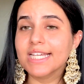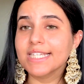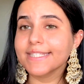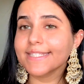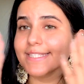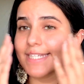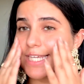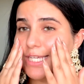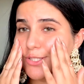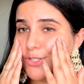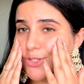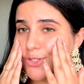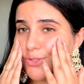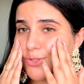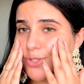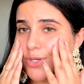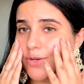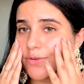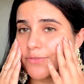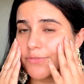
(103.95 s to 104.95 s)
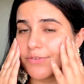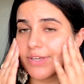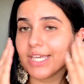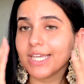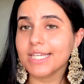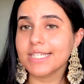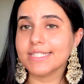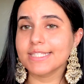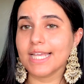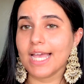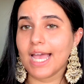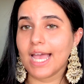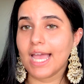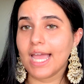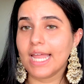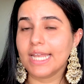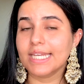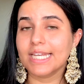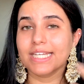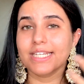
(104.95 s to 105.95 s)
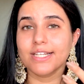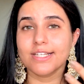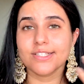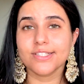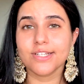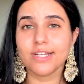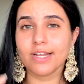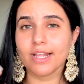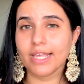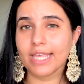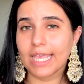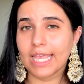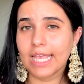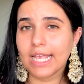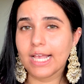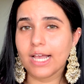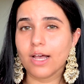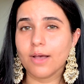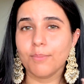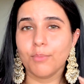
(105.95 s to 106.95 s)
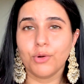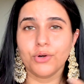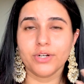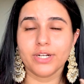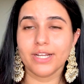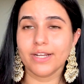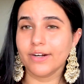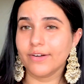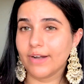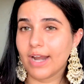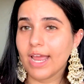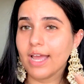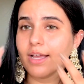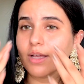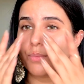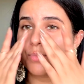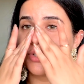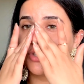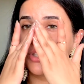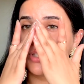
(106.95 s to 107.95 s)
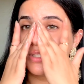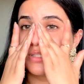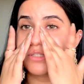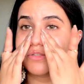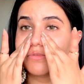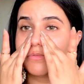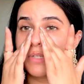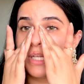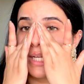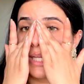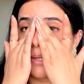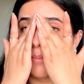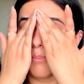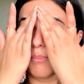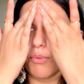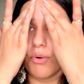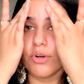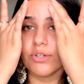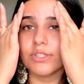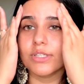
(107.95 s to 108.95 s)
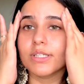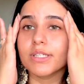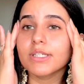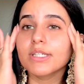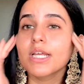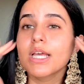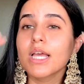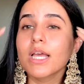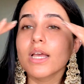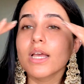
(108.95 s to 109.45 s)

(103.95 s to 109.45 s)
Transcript: stays onto your face and it doesn't cake up or crack, which is really important